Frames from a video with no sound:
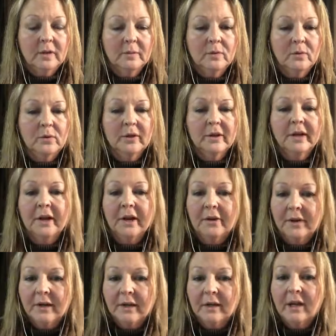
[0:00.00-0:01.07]
or carry
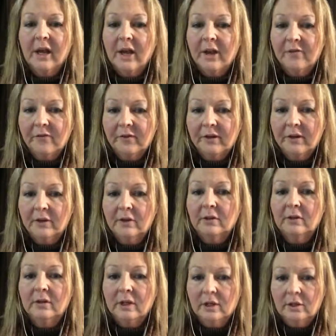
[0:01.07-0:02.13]
a heavier
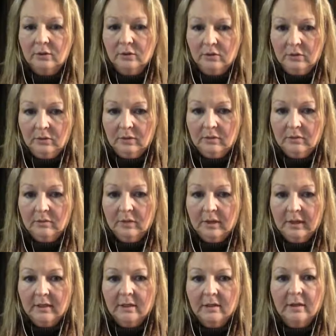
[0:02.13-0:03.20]
load, right,
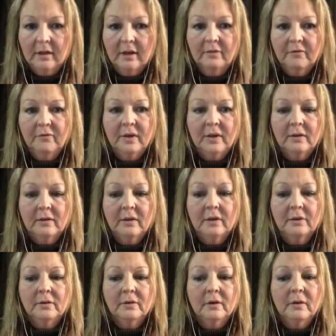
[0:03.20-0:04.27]
an unfair load,